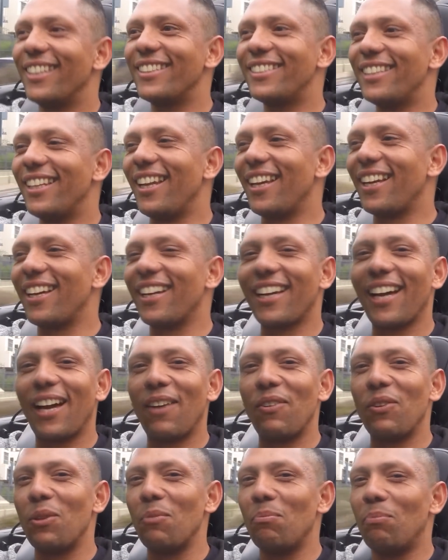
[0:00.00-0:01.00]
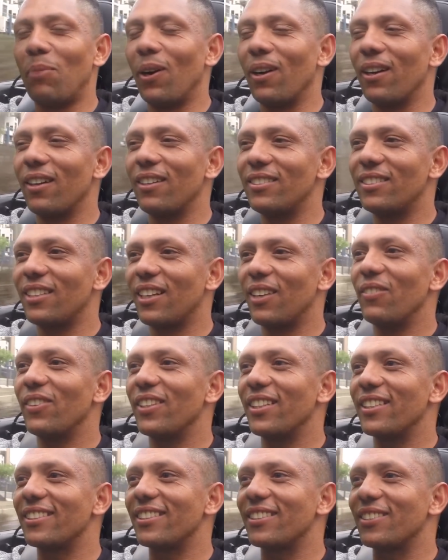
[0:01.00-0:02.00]
Is there like a guy with a bongo drum
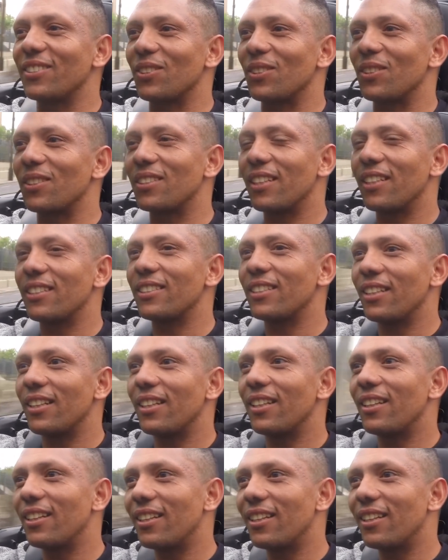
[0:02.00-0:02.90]
in this exhaust? Listen.